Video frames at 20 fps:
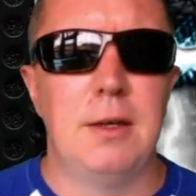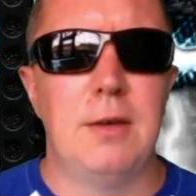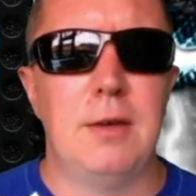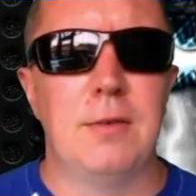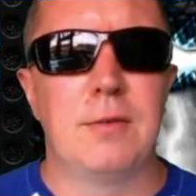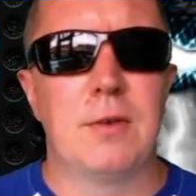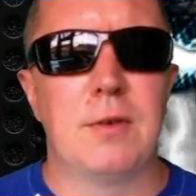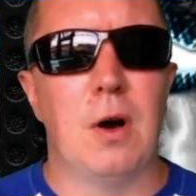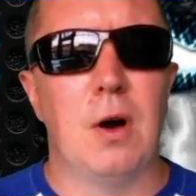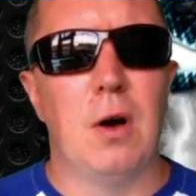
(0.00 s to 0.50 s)

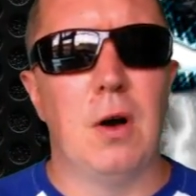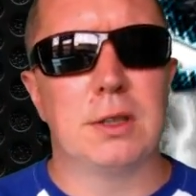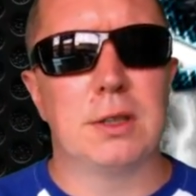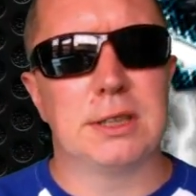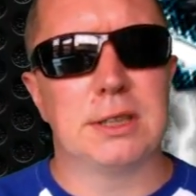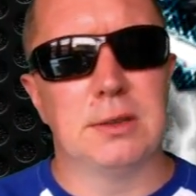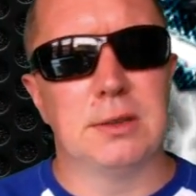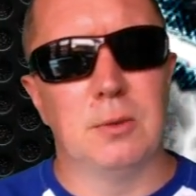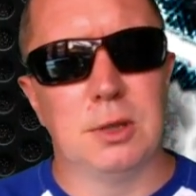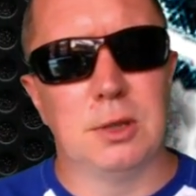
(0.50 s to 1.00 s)
You've
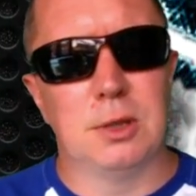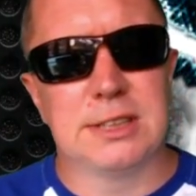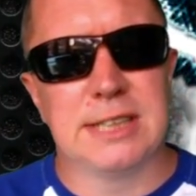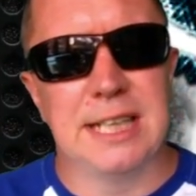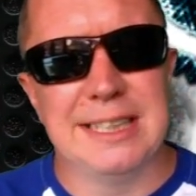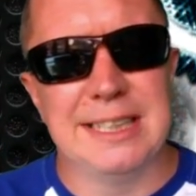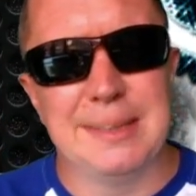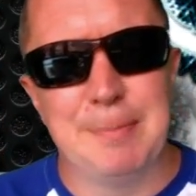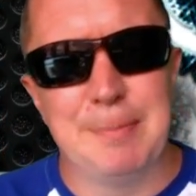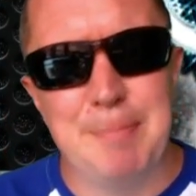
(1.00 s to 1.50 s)
got what
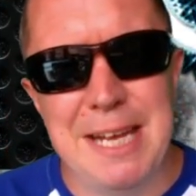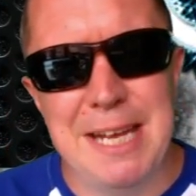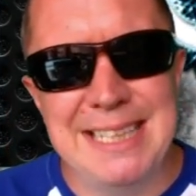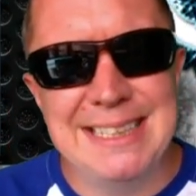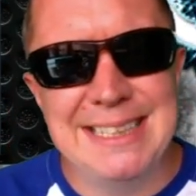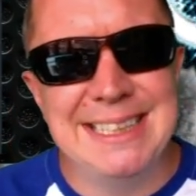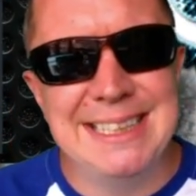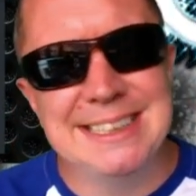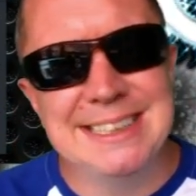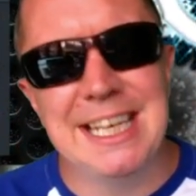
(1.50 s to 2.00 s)
says
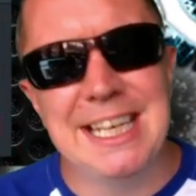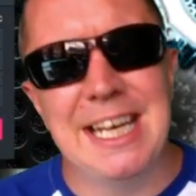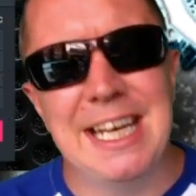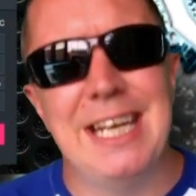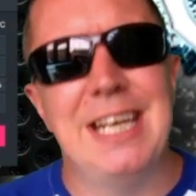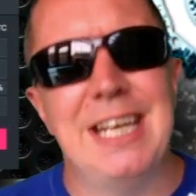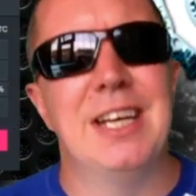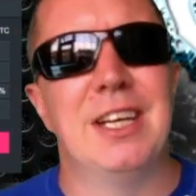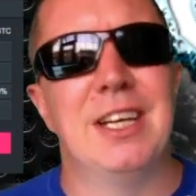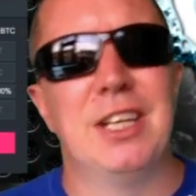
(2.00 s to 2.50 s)

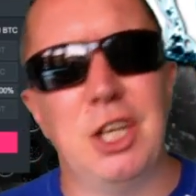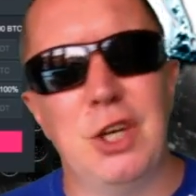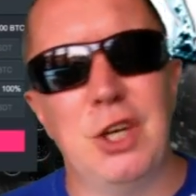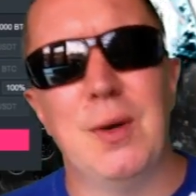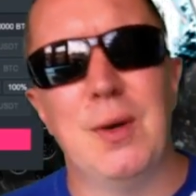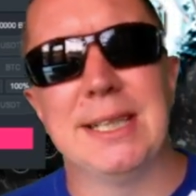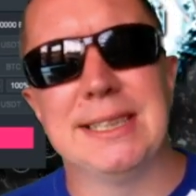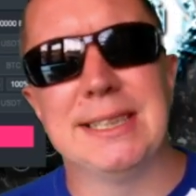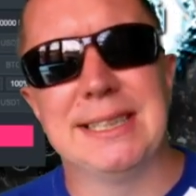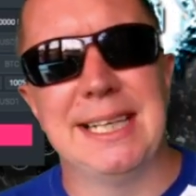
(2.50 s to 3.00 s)
BTC
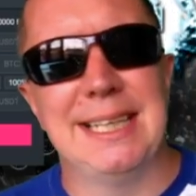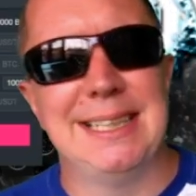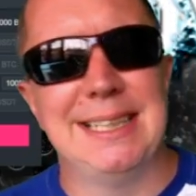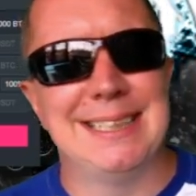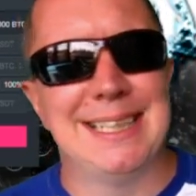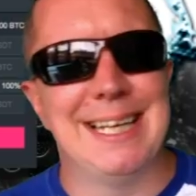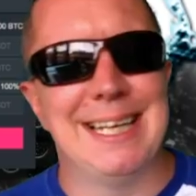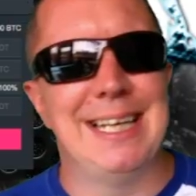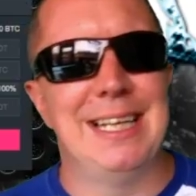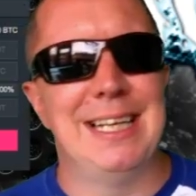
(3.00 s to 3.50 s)

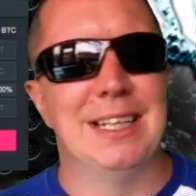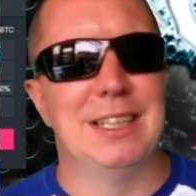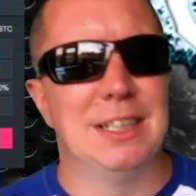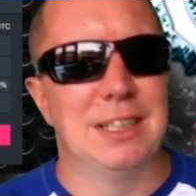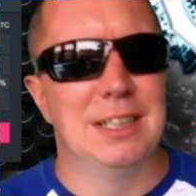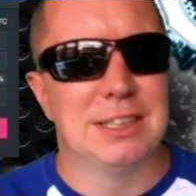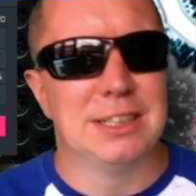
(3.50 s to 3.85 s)
USDT.